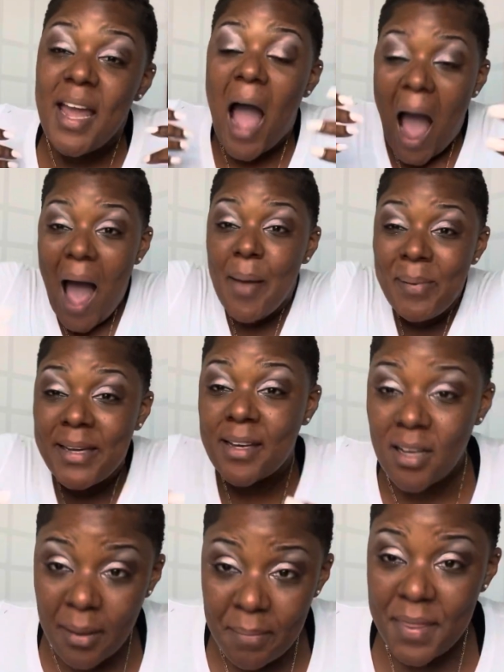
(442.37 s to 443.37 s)
i
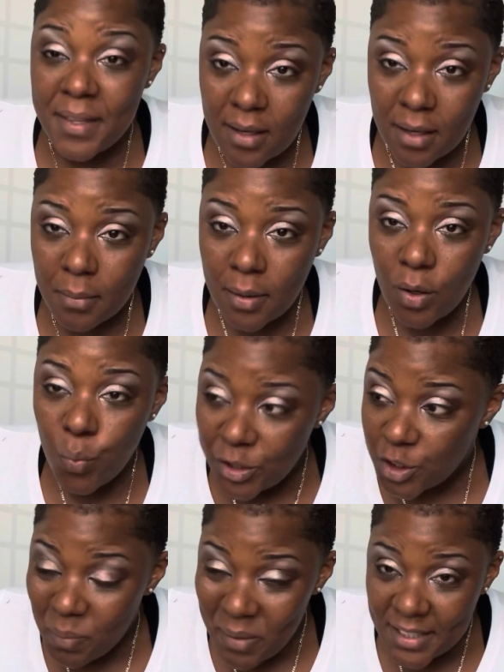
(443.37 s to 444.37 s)
become them
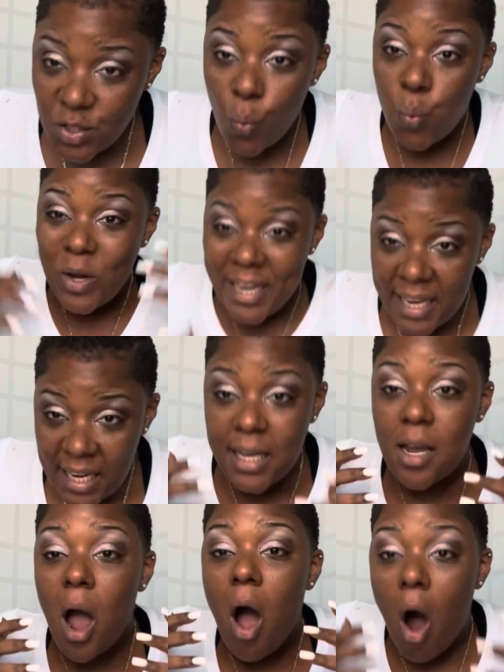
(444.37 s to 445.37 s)
which means
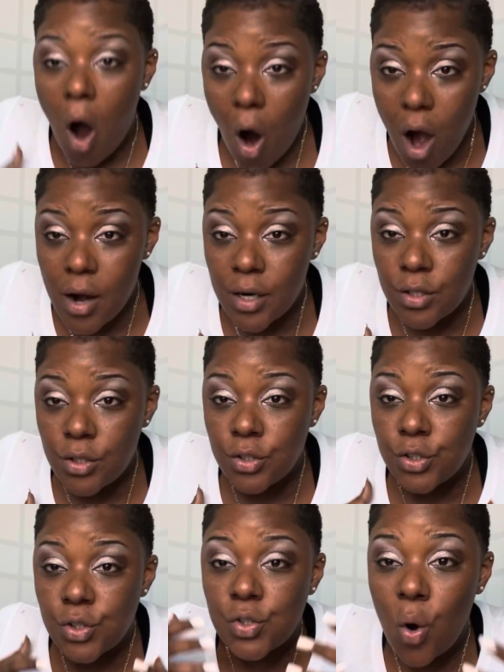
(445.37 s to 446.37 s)
we are
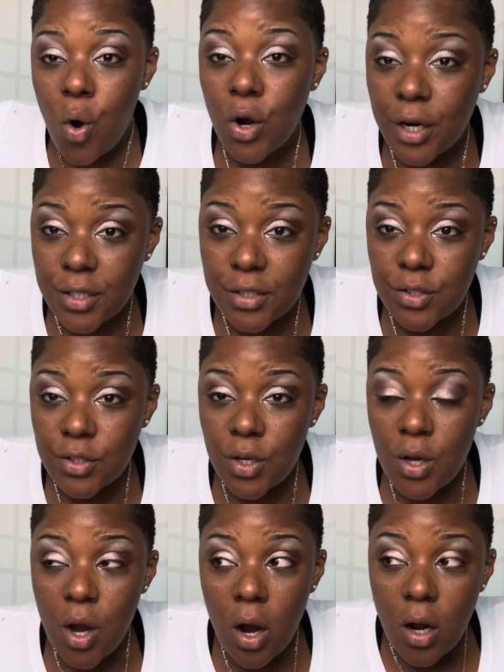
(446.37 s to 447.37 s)
source
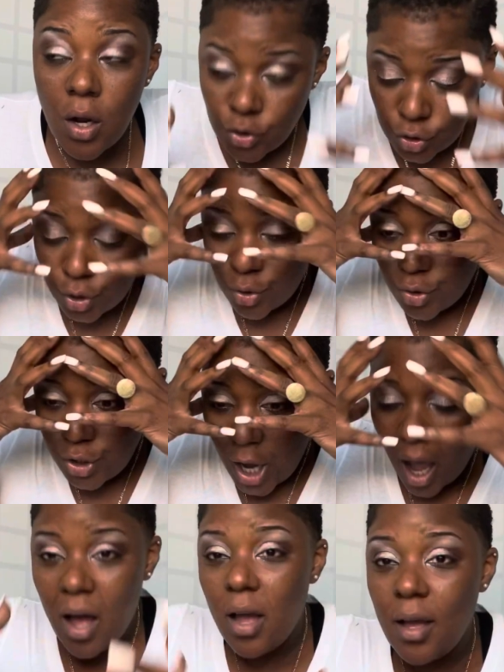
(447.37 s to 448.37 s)
do
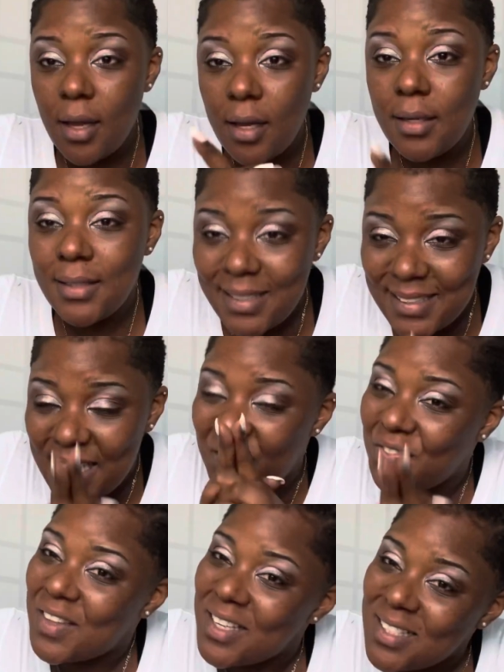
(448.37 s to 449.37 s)
y'all
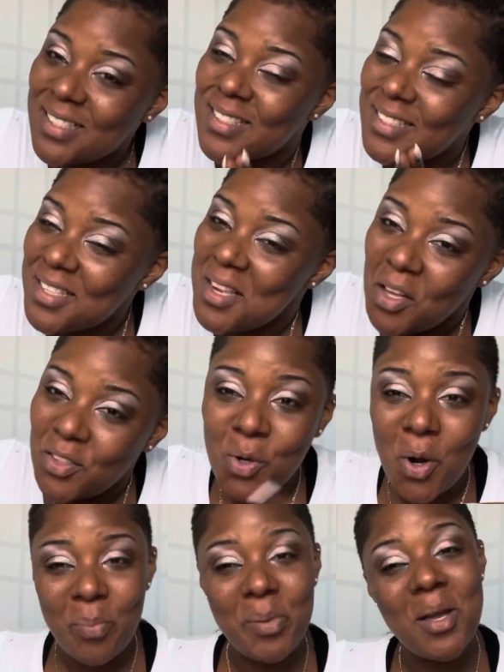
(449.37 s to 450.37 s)
if this now
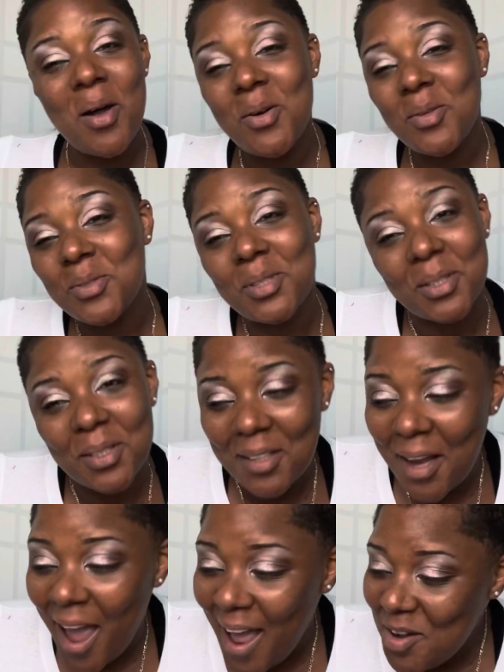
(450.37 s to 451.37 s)
Scorpios, look,
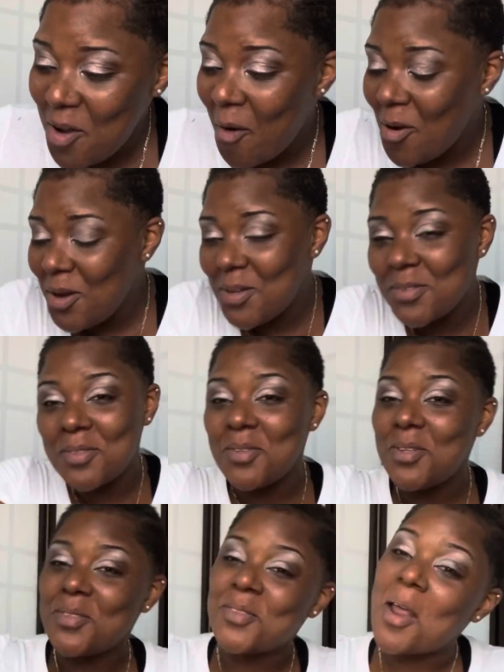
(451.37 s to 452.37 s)
I know, listen,
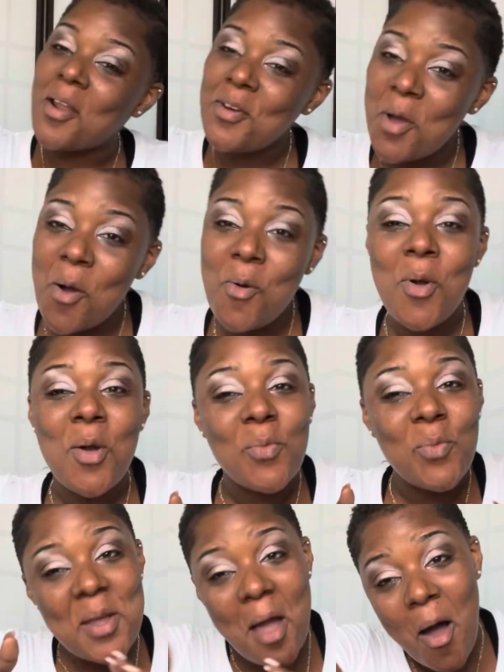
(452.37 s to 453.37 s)
listen, I know
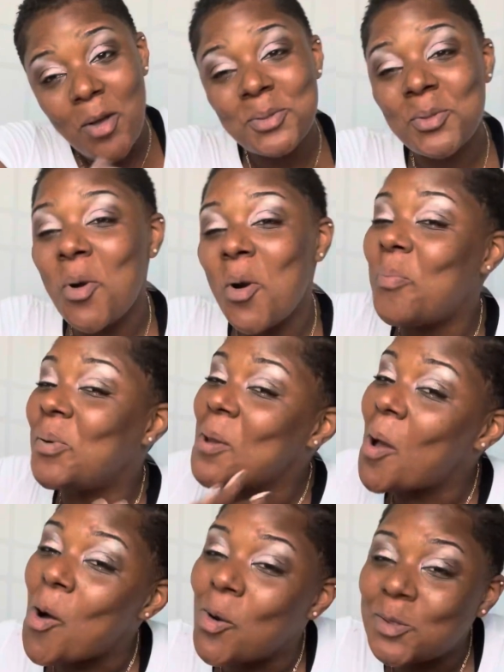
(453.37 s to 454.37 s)
we all
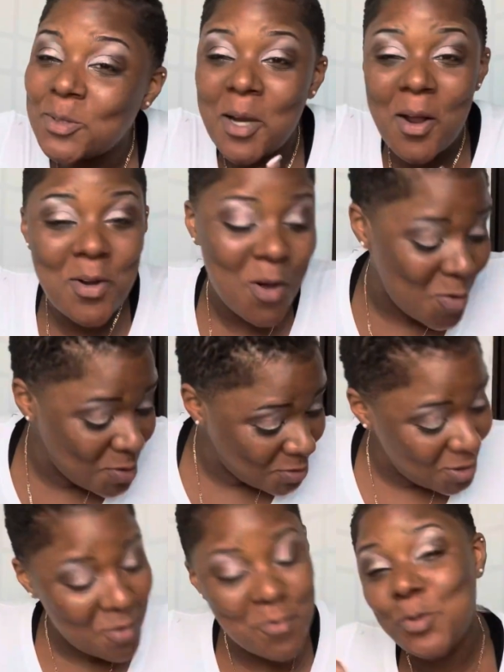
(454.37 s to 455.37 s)
Scorpios and I know it's
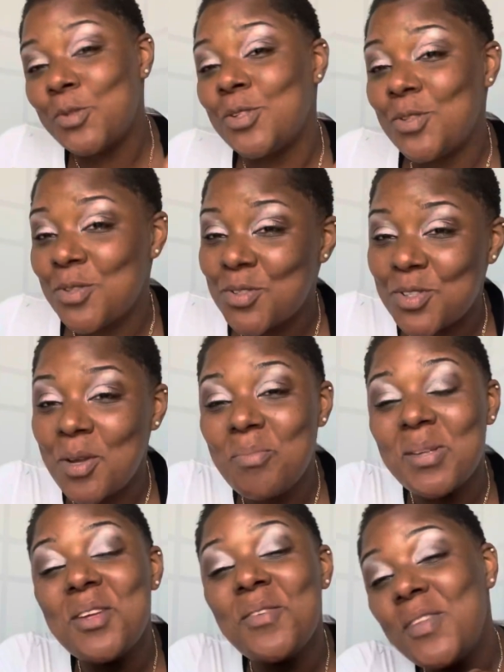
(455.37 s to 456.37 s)
levels to this shit,
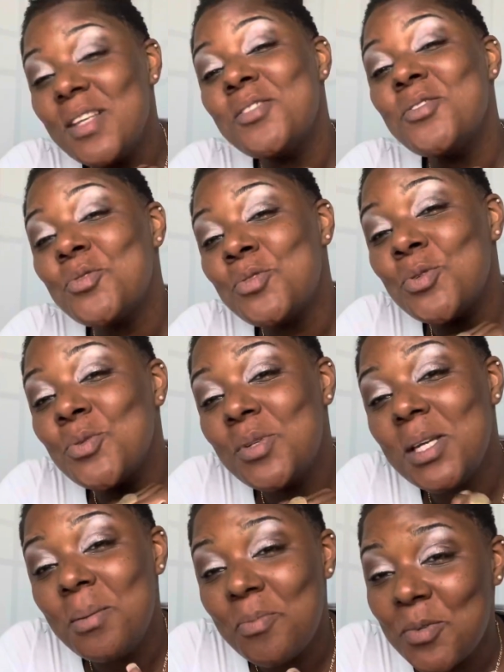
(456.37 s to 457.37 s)
but if this is too
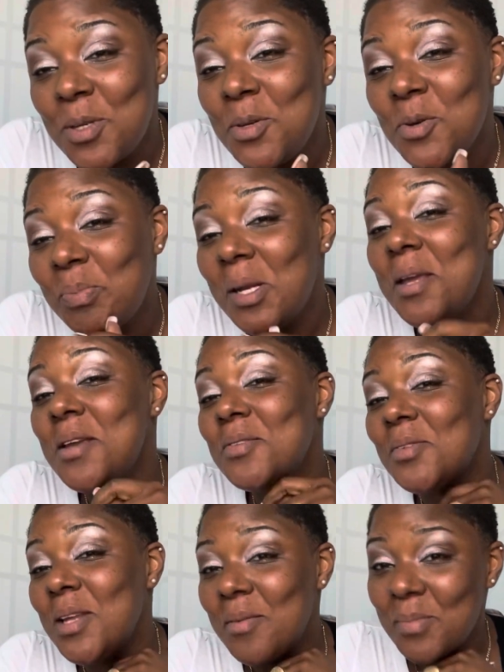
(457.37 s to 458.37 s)
deep for you, please
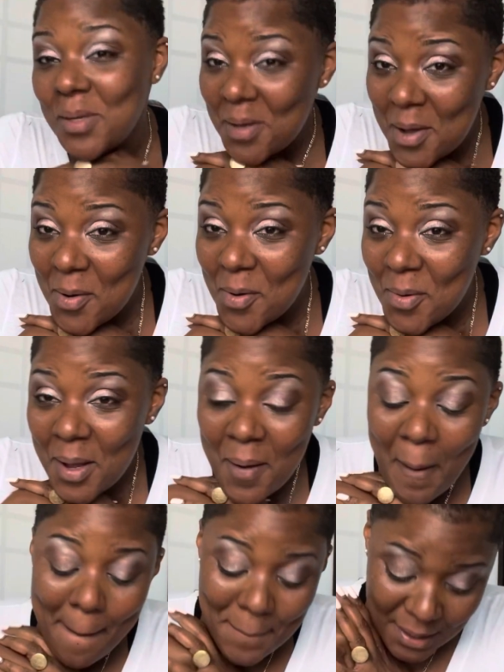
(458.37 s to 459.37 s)
let me know.
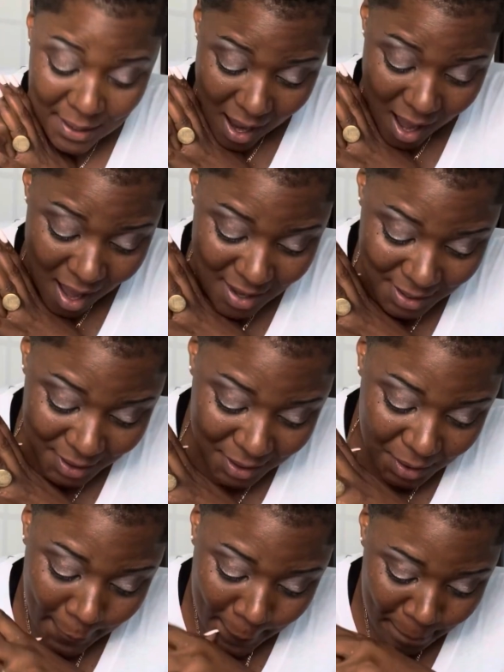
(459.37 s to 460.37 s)
But I,
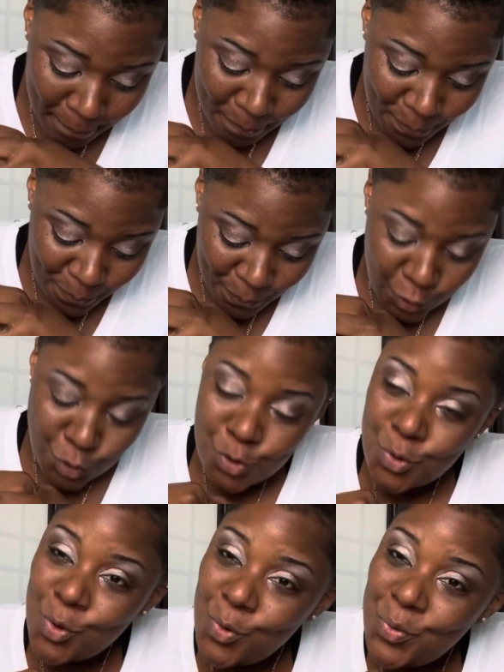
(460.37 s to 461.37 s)
the
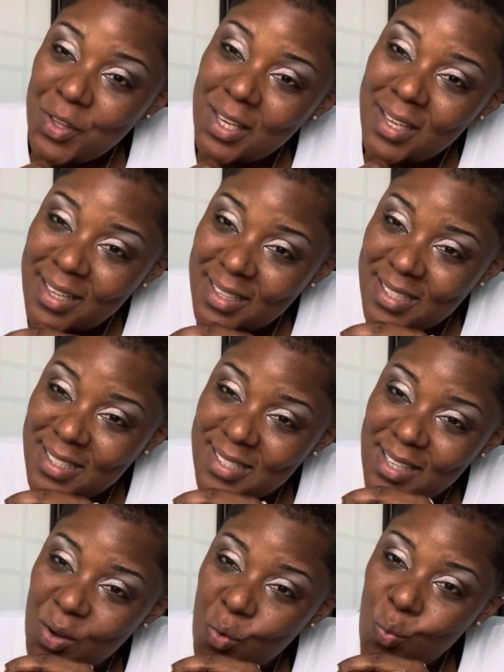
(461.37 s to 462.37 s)
truth is,
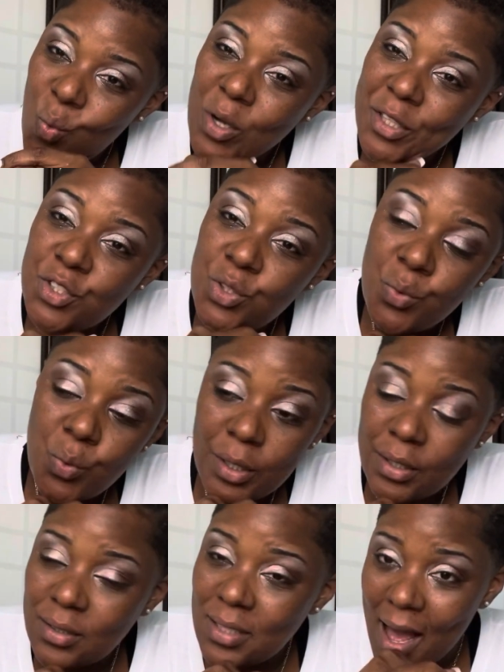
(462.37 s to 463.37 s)
once you
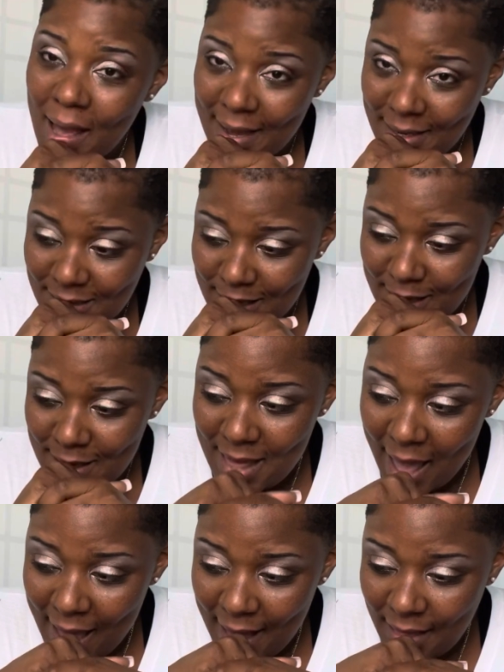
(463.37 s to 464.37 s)
realize
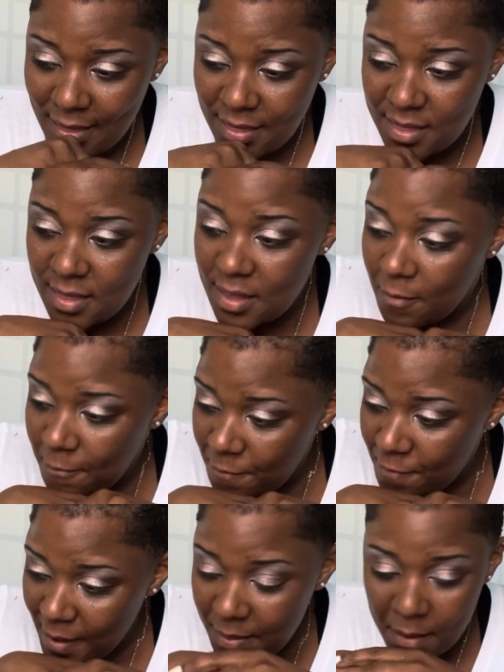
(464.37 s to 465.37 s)
that
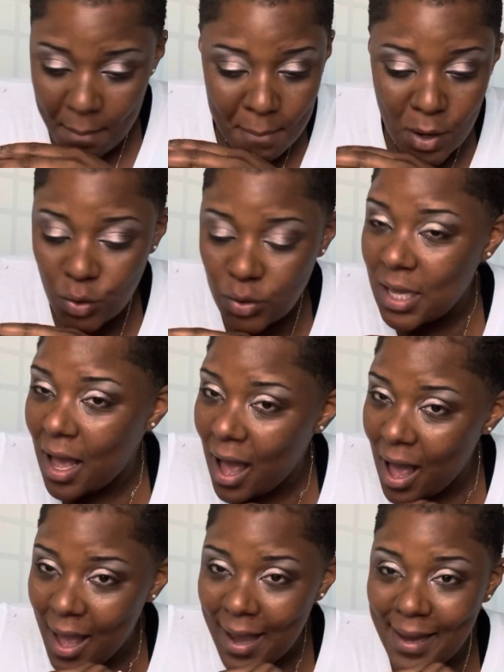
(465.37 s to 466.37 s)
the the Most
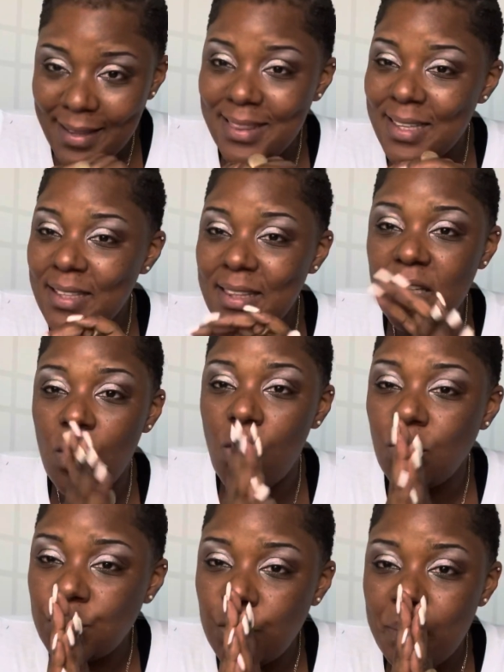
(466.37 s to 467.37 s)
High, the the
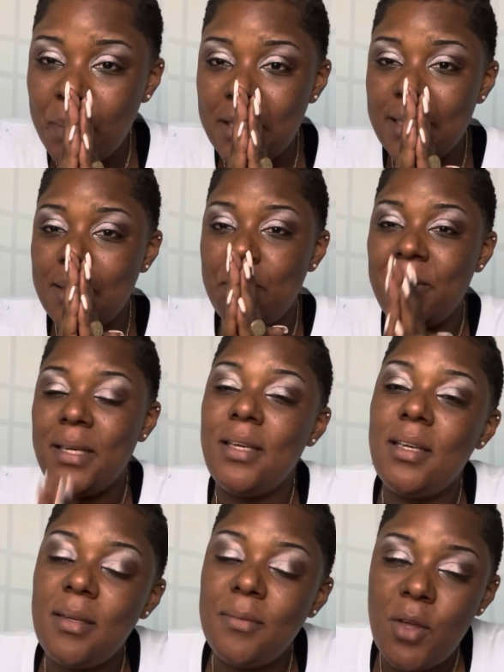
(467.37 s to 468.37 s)
ultimate
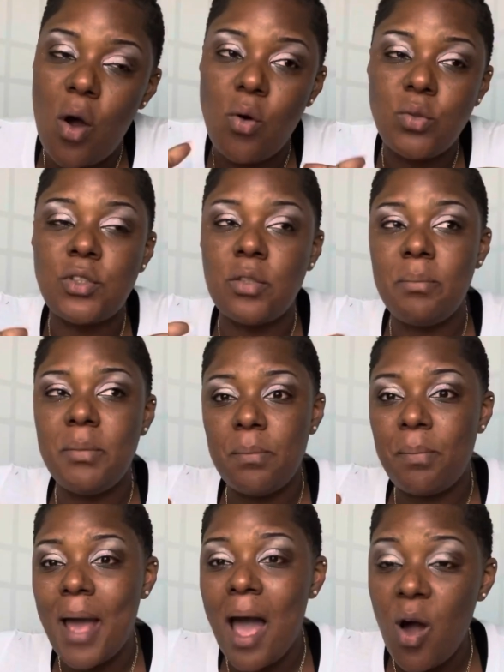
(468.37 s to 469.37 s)
being, the
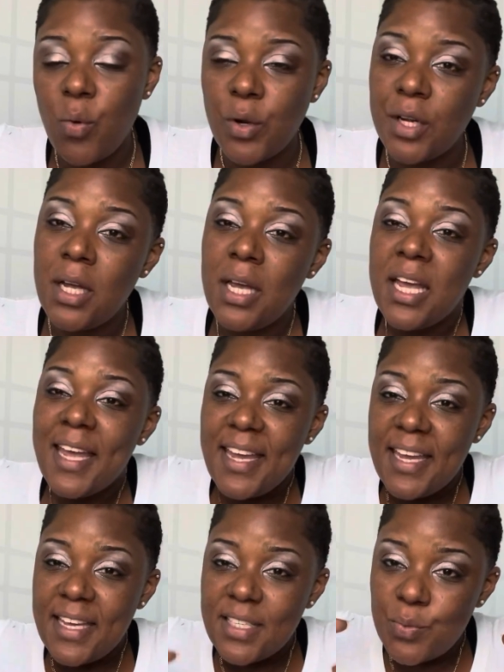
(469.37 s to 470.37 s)
ultimate power,
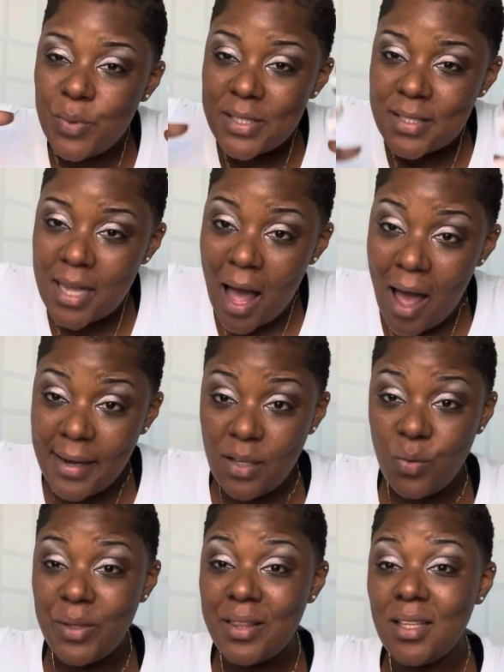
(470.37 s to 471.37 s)
is
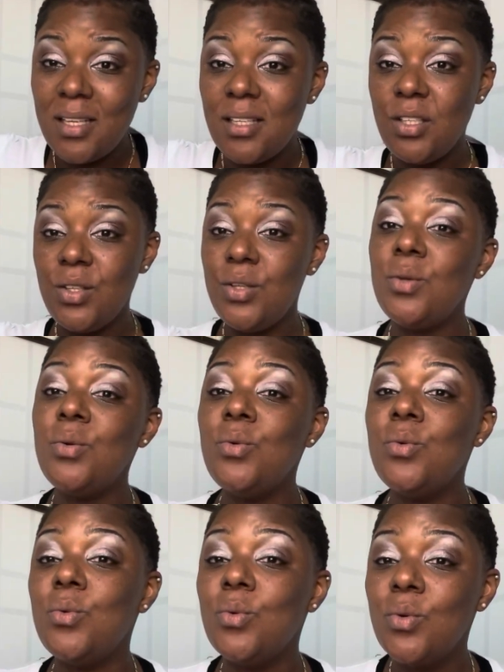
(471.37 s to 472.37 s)
residing within
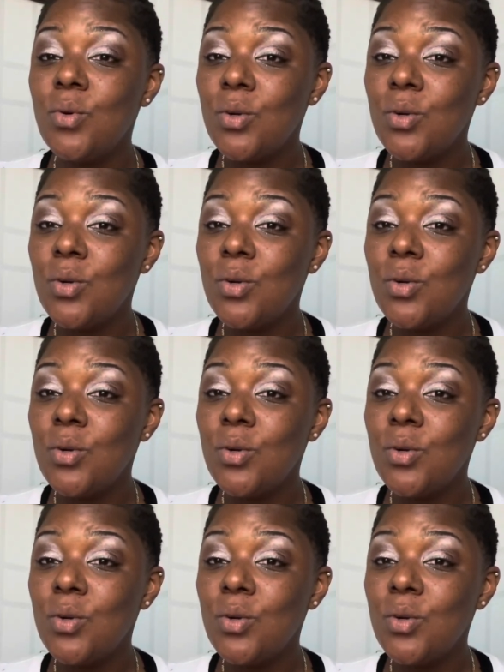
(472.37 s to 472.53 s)
you,